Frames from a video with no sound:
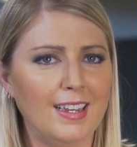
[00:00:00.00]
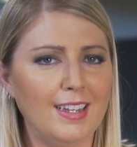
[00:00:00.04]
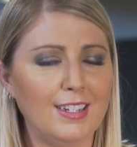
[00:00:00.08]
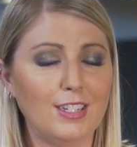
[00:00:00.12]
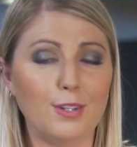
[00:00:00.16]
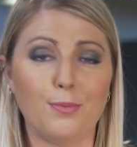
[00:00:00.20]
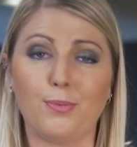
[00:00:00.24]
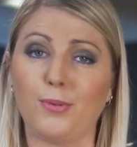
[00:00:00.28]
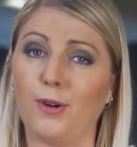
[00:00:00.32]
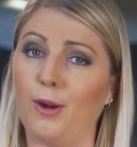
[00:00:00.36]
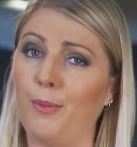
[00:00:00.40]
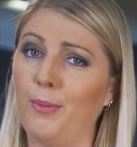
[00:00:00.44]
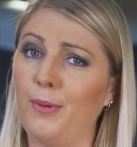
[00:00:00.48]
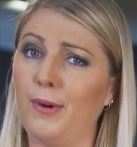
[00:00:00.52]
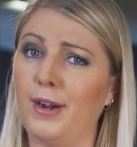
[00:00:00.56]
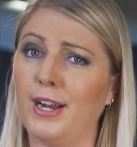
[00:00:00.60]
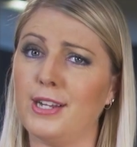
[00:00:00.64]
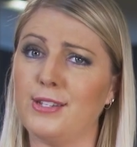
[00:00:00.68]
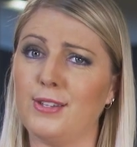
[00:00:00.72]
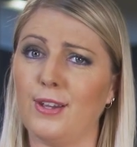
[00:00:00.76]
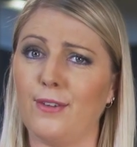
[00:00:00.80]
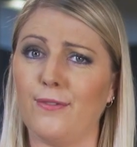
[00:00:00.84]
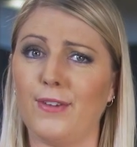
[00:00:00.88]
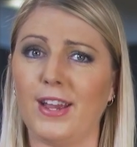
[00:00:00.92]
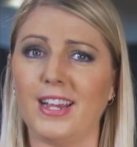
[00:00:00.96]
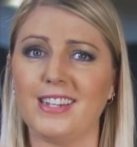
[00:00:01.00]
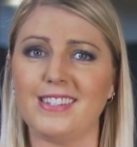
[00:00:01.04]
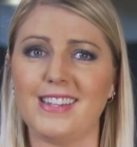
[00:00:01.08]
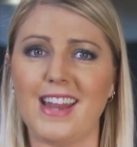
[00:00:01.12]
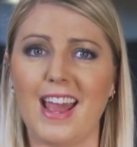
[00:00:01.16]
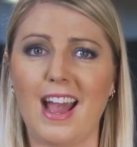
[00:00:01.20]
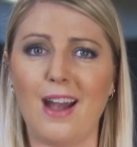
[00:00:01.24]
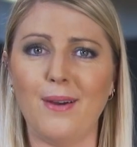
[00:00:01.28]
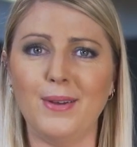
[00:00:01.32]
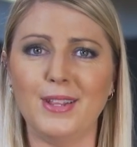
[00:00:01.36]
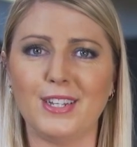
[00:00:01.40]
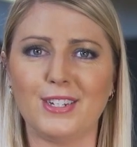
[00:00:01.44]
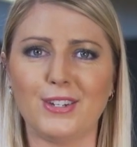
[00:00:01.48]
To proper SUVs
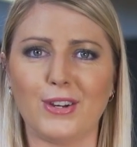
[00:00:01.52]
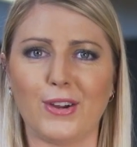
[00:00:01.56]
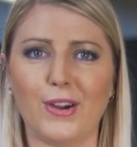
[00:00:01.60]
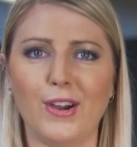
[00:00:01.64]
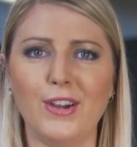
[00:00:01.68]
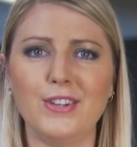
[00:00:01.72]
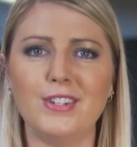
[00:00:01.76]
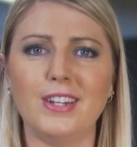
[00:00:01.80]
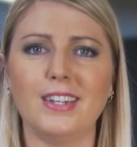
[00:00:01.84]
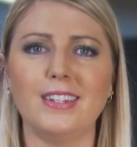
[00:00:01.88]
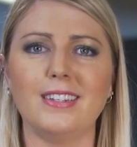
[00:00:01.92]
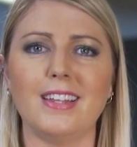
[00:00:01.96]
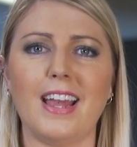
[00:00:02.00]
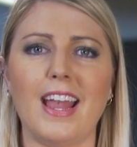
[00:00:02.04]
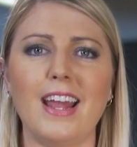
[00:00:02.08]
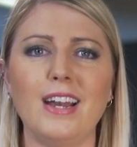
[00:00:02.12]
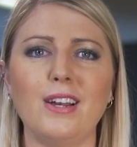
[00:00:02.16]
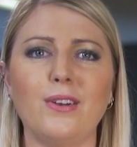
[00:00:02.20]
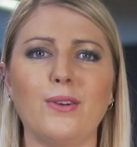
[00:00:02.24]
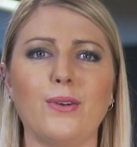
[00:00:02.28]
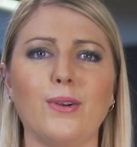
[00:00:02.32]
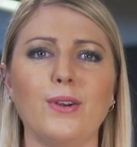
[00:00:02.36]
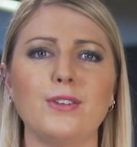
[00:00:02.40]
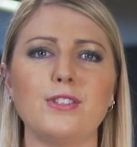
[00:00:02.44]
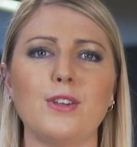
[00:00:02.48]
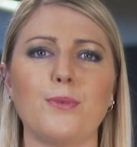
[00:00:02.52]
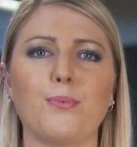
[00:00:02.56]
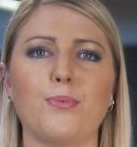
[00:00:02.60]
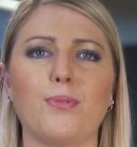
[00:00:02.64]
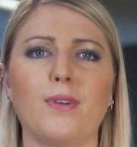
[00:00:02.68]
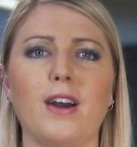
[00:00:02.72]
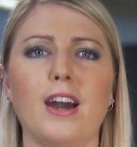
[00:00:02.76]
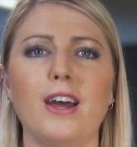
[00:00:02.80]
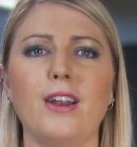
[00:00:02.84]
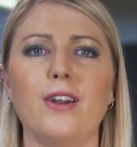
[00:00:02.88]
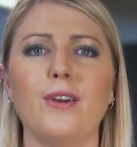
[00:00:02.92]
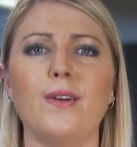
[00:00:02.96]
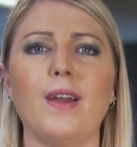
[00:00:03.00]
now, and the Toyota LandCruiser
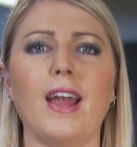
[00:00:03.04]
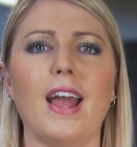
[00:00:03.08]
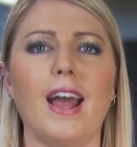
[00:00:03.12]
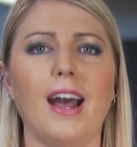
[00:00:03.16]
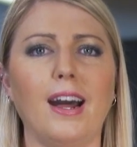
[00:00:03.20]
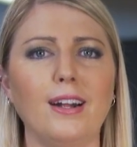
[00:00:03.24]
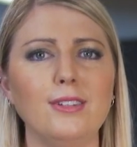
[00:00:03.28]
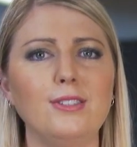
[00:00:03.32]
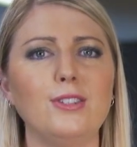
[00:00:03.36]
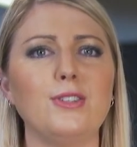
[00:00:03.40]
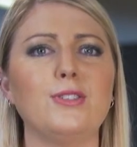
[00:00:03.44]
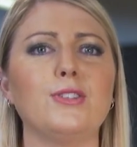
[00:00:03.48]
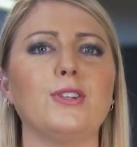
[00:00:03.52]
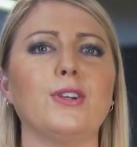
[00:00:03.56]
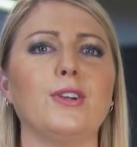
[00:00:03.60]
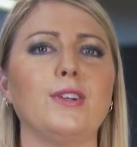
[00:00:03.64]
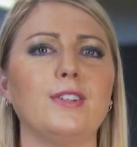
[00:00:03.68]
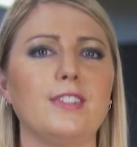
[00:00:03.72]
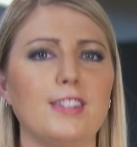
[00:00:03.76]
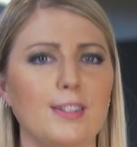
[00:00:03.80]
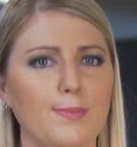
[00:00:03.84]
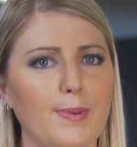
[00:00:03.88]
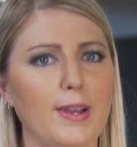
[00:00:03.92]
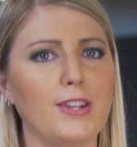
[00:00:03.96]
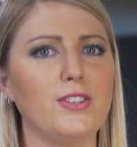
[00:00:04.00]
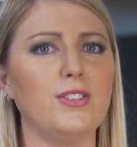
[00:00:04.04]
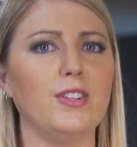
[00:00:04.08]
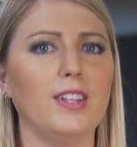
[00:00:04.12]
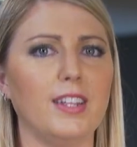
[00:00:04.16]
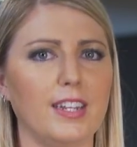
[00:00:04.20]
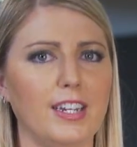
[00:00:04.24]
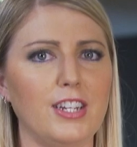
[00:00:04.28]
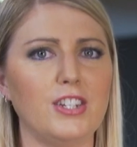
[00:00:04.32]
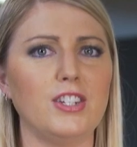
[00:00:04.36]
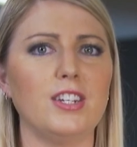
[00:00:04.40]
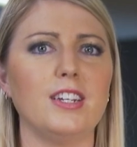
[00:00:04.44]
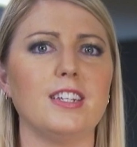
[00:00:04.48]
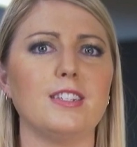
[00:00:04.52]
Prado Altitude Special
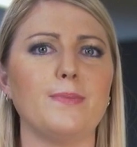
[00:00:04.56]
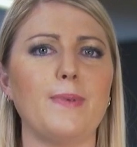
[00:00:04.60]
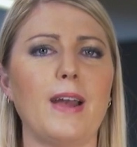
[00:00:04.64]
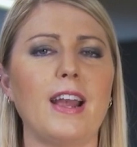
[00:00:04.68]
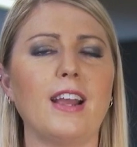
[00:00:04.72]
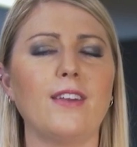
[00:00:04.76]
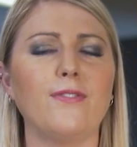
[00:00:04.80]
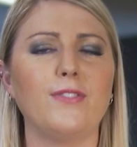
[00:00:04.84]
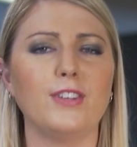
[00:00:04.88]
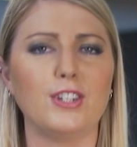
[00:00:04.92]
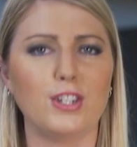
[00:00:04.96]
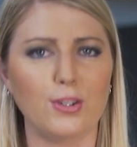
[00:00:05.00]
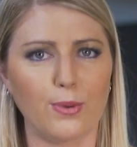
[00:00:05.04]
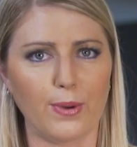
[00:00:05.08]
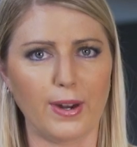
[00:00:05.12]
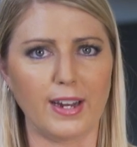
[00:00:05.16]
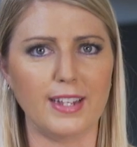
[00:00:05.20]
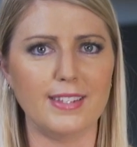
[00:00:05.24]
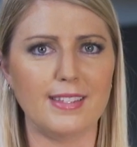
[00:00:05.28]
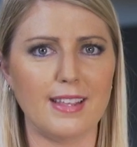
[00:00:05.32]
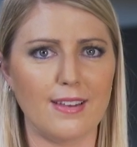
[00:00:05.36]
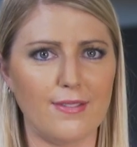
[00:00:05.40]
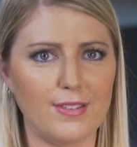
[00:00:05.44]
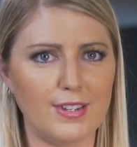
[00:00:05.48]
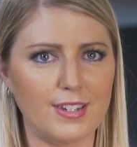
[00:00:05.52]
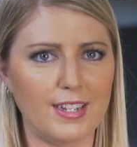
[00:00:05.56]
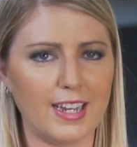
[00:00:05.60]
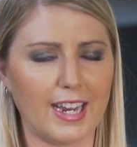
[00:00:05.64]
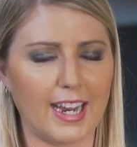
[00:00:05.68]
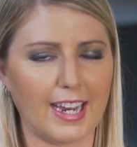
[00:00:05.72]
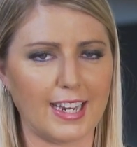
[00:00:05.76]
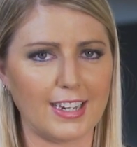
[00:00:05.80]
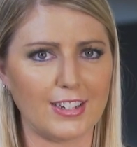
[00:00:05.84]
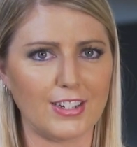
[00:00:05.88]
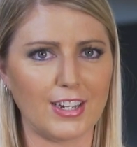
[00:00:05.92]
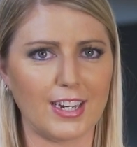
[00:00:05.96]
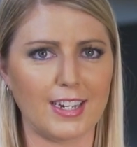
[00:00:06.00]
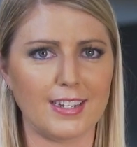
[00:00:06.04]
Edition is back for
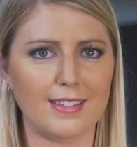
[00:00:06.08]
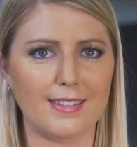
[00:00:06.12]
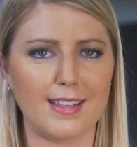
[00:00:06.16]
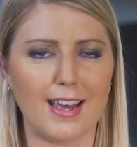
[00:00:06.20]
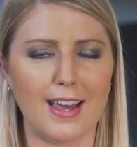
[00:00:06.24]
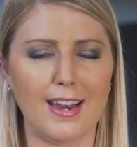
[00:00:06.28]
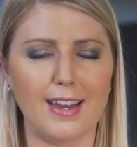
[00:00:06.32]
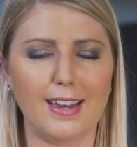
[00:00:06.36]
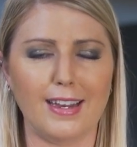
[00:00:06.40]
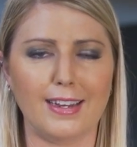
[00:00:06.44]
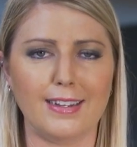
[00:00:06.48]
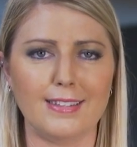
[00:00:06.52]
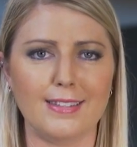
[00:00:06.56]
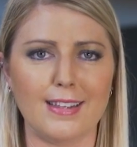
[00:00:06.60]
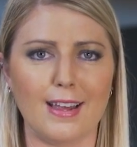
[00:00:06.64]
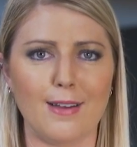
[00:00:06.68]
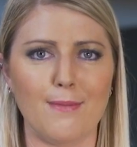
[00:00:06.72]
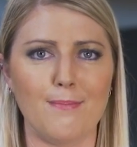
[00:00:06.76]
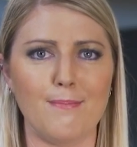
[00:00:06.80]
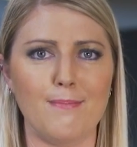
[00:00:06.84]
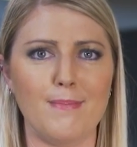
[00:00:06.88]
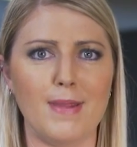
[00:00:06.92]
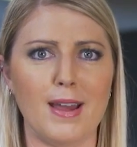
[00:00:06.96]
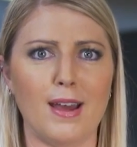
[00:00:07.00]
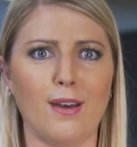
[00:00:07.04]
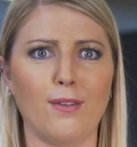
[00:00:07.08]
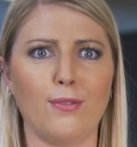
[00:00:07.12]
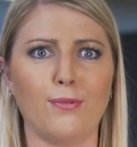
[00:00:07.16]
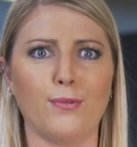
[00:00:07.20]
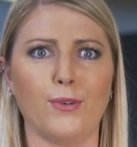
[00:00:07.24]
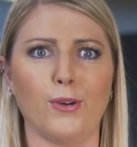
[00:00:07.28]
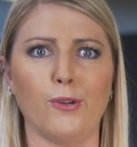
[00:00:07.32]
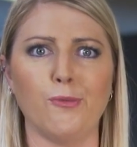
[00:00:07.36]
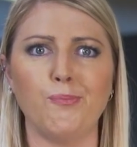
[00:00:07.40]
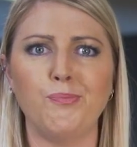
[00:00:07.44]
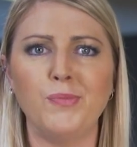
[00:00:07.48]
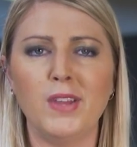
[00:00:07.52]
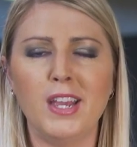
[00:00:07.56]
2017. Geez, that is a
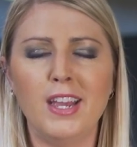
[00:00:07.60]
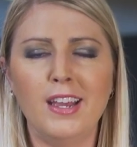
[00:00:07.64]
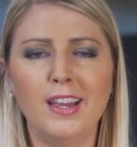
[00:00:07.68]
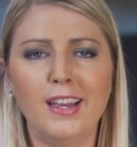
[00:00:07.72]
mouthful.